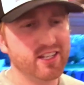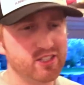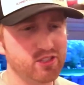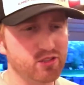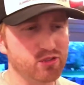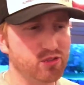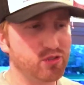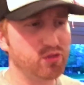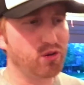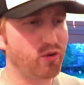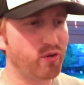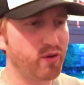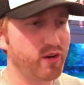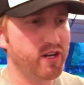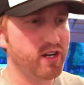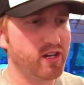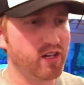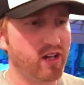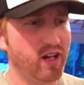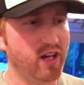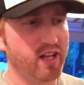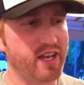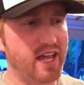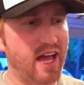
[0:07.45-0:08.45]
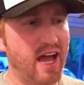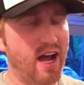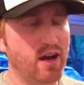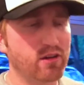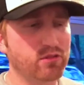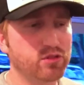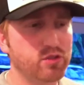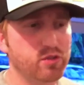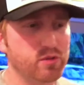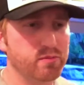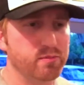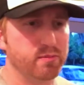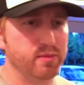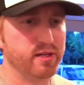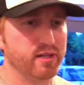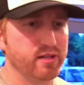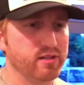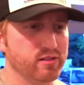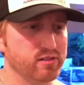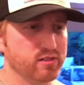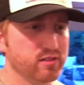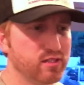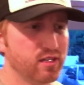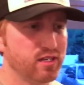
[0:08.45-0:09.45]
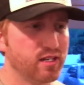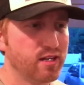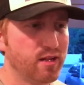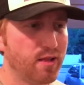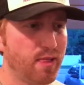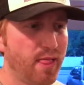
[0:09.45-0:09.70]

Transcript: tutorial on how to build